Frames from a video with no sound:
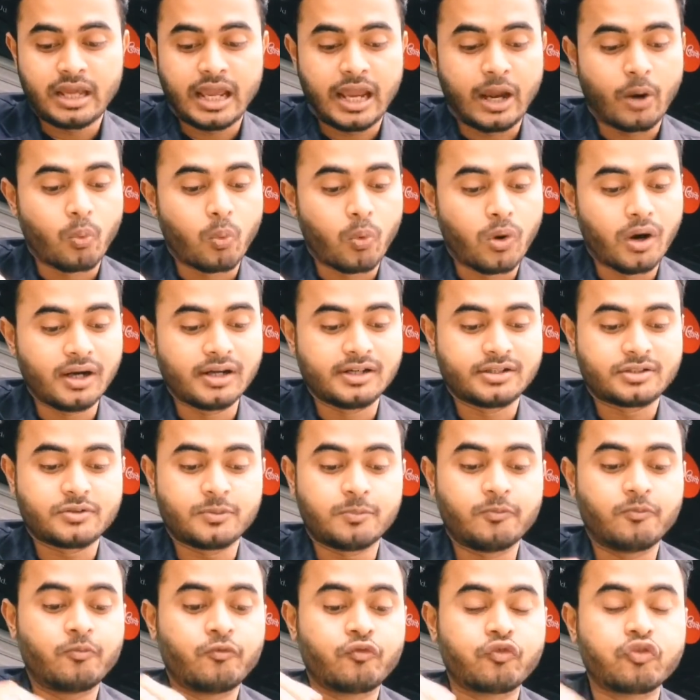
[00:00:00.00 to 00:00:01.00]
a world
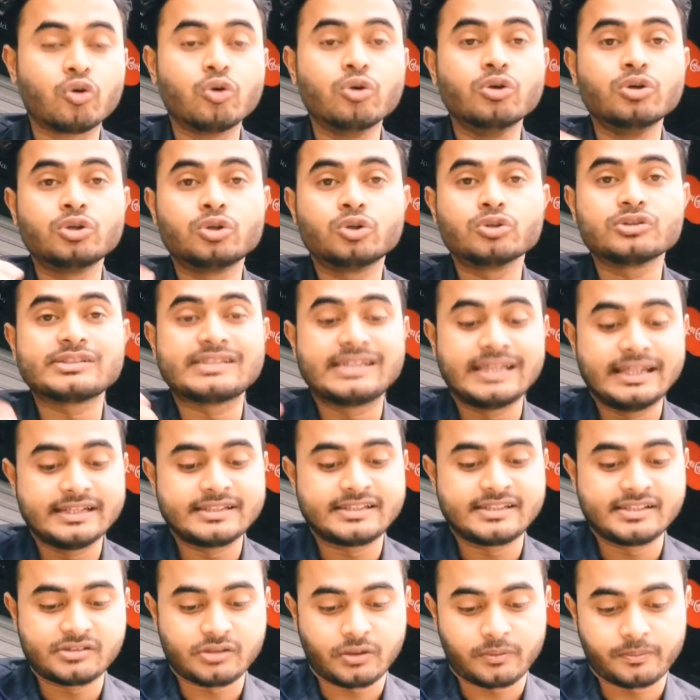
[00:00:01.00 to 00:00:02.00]
prone to
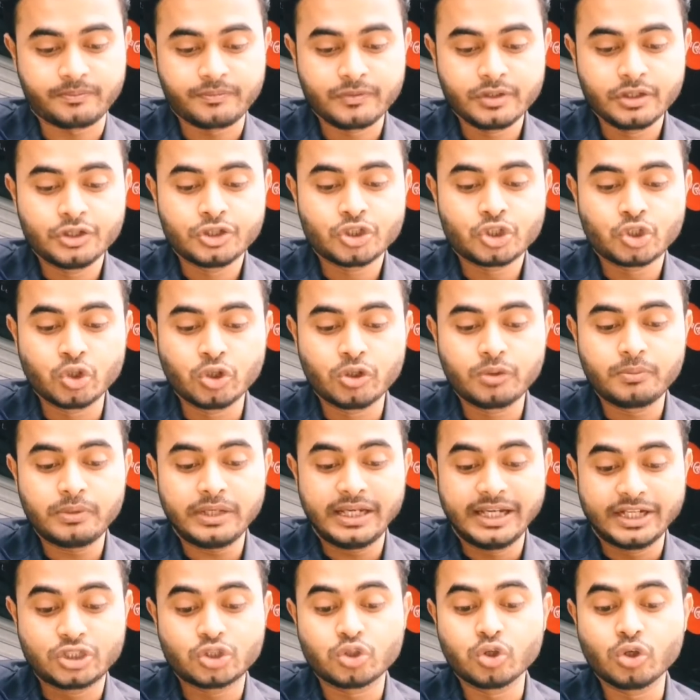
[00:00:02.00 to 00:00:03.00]
cynicism.
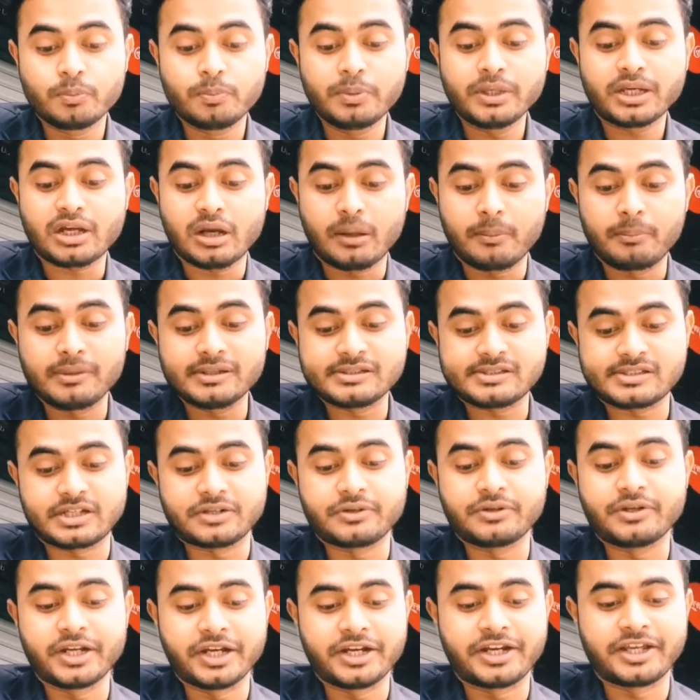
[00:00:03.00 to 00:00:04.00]
It should be
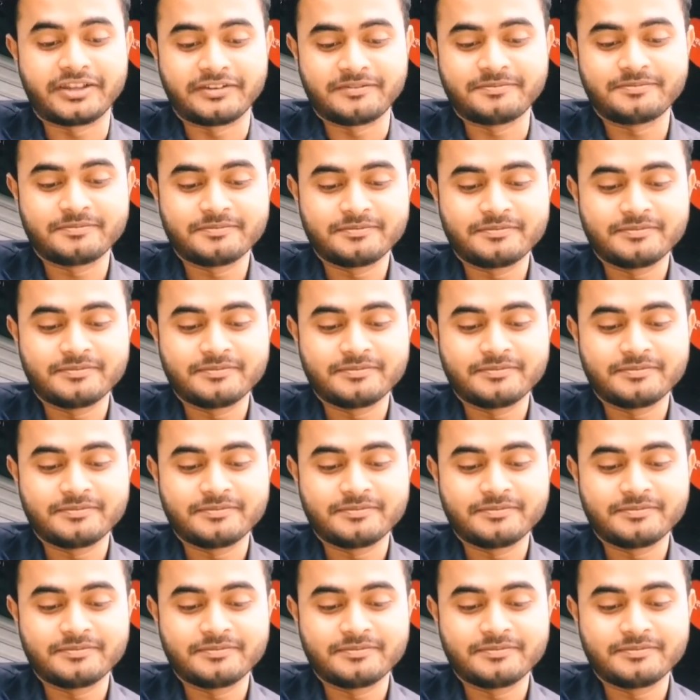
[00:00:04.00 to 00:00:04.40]
compulsory reading.